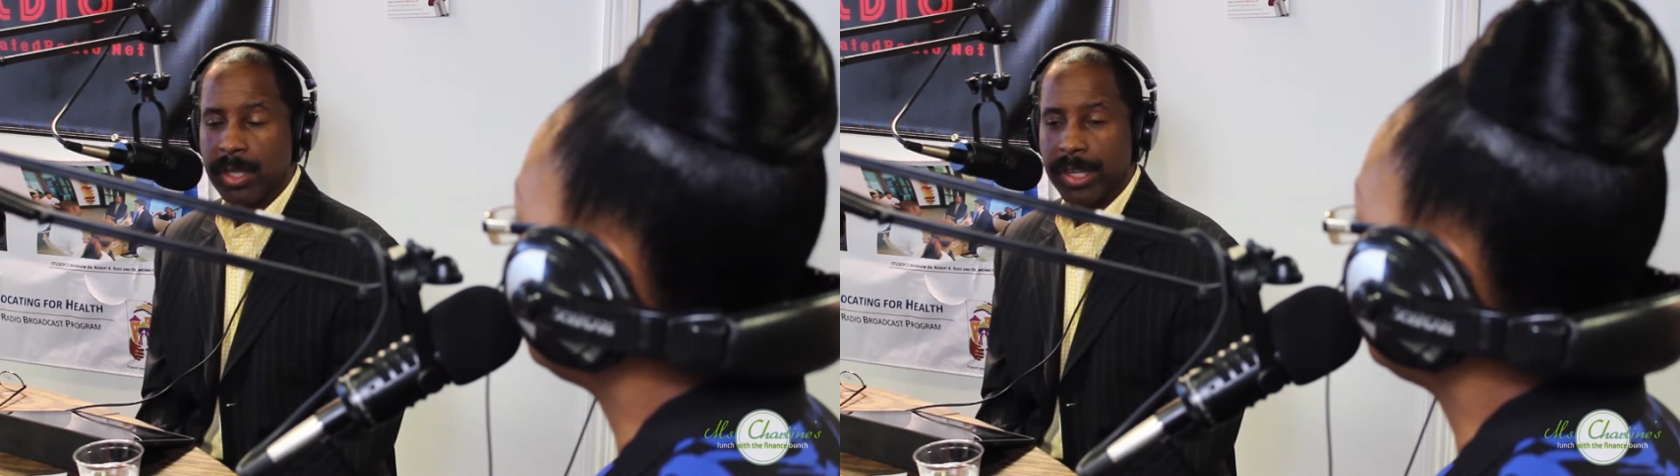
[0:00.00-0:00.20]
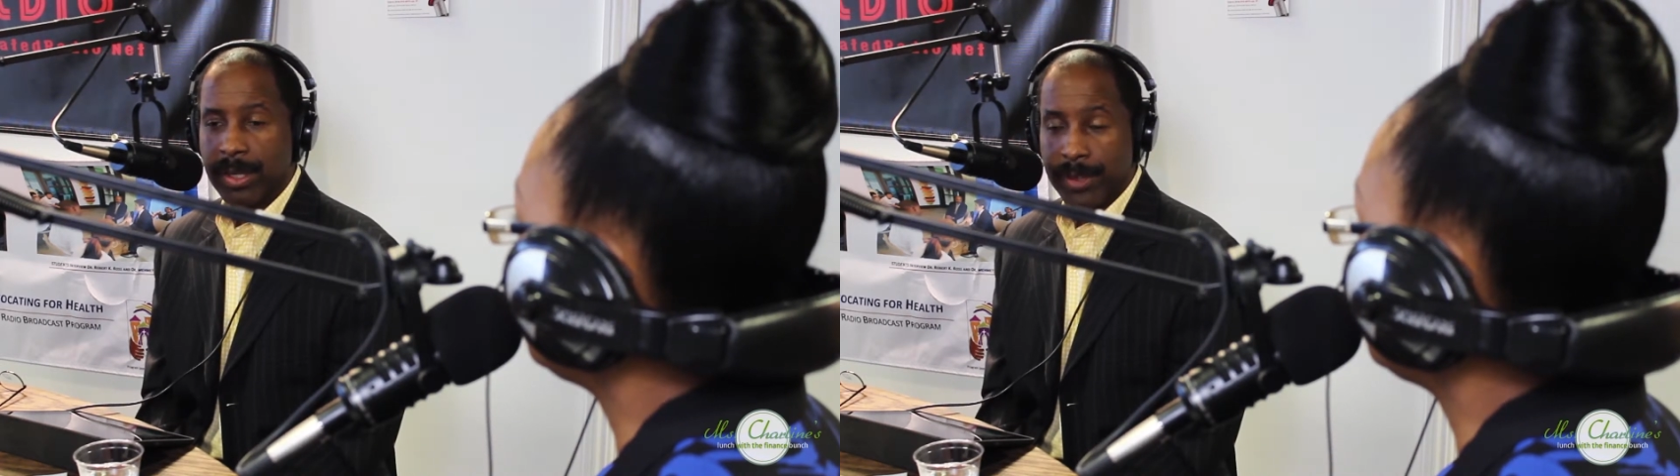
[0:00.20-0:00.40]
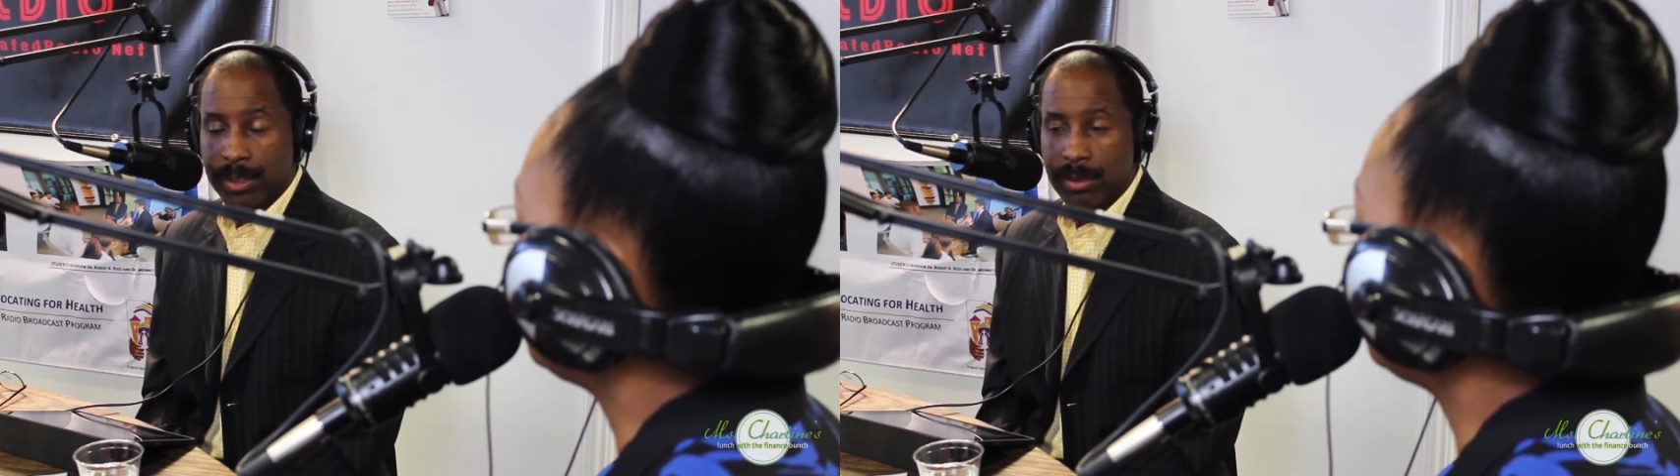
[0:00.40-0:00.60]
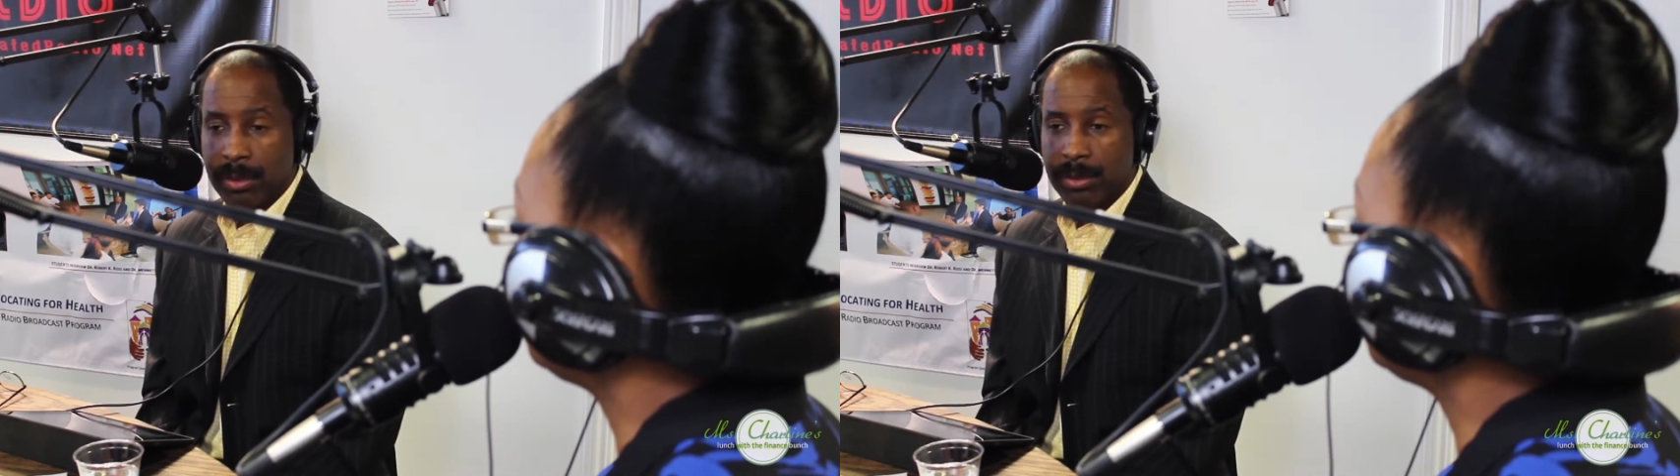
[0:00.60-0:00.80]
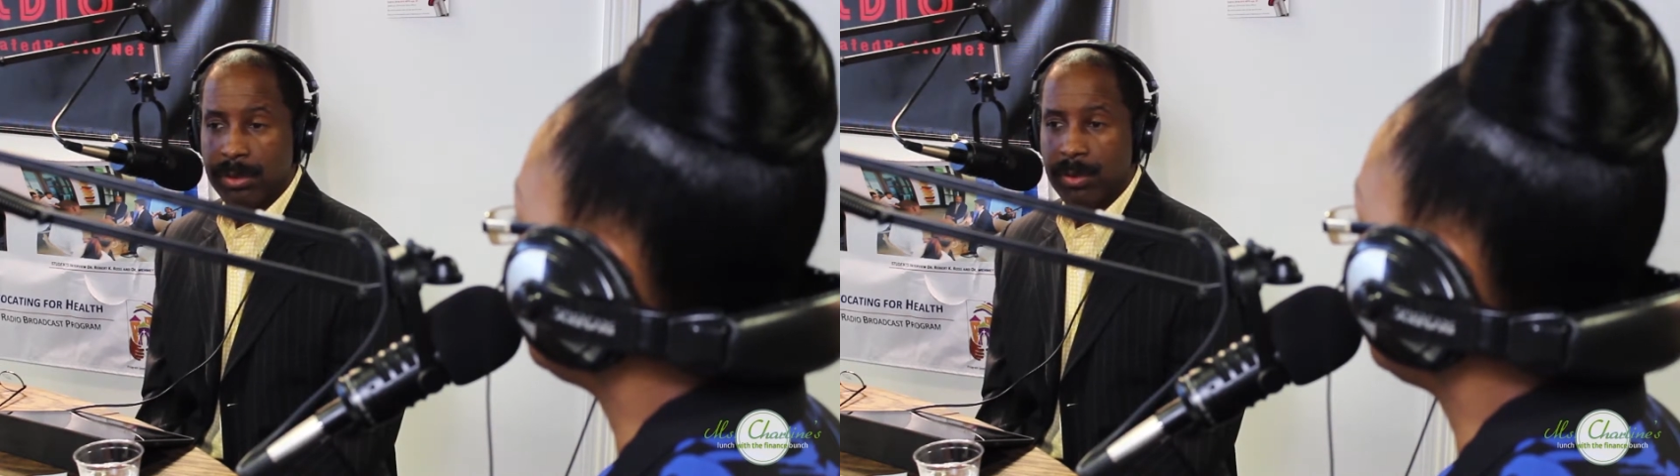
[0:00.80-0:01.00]

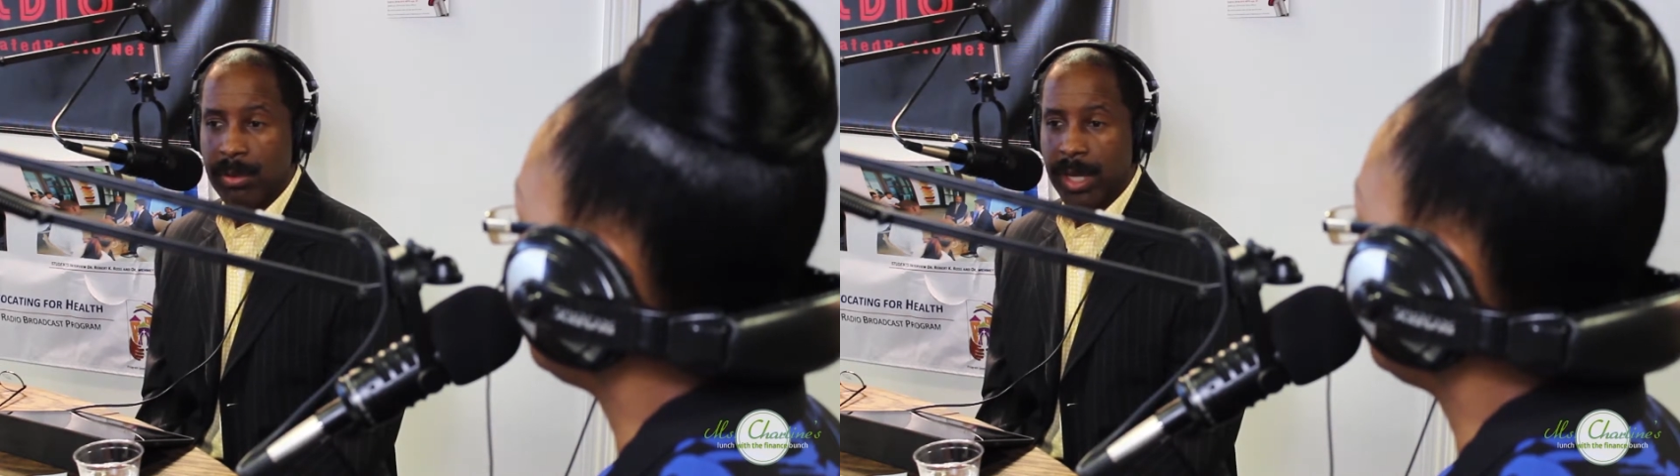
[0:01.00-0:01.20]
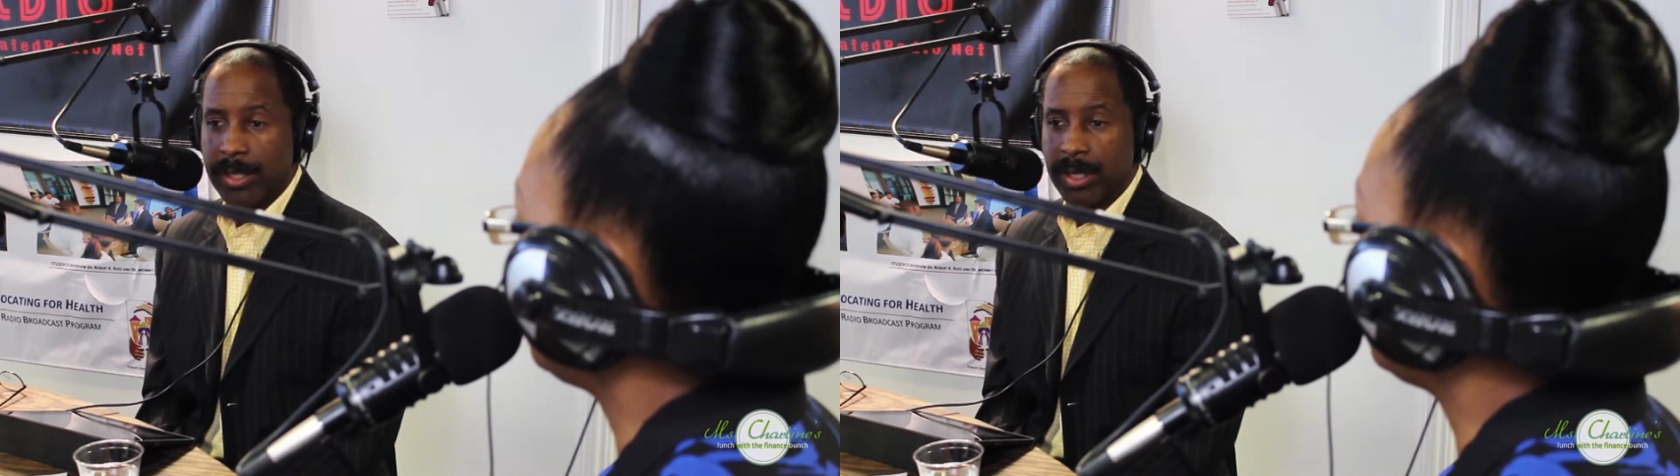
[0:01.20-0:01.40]
individuals who would like